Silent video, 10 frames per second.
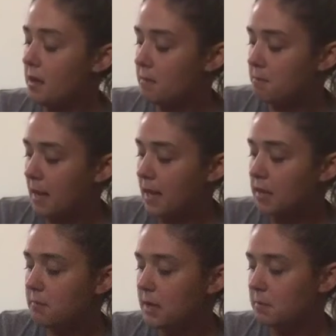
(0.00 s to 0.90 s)
Benny
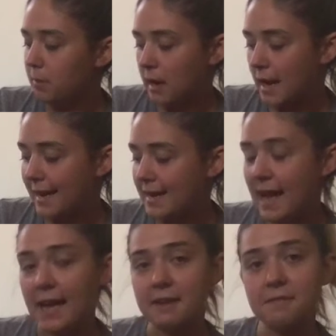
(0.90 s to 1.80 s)
McBride
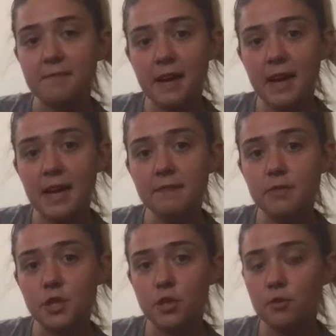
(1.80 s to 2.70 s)
had 5
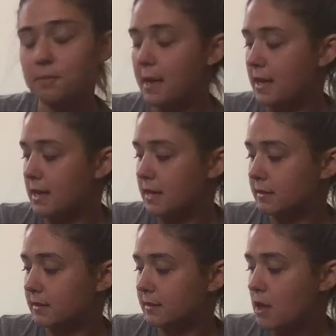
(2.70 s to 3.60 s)
new
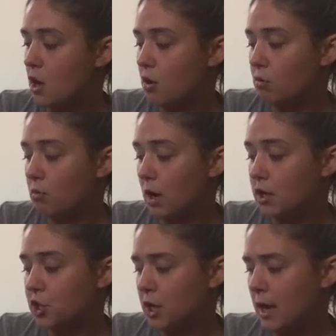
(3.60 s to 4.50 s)
pennies. "What
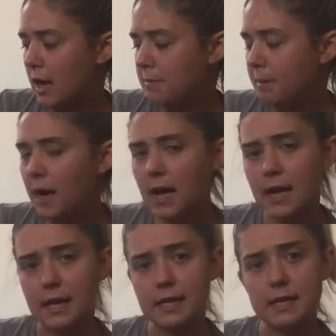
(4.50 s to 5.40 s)
should I buy?"